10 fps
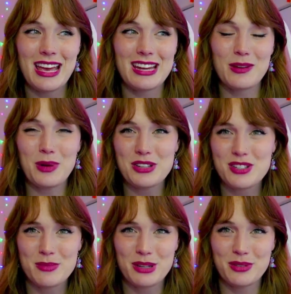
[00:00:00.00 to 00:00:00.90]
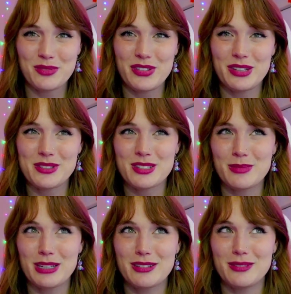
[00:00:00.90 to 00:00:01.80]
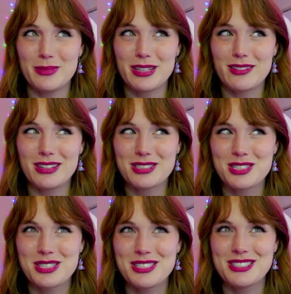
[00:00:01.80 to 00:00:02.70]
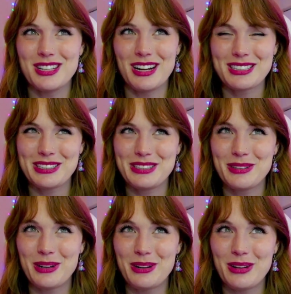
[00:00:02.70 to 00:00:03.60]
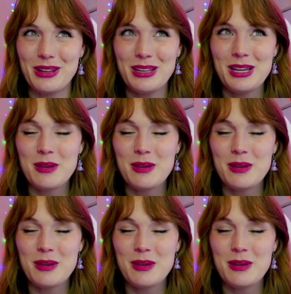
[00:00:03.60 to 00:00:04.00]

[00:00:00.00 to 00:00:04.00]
And I watched some of my old videos and I'm like, oh my gosh, this is not good at all.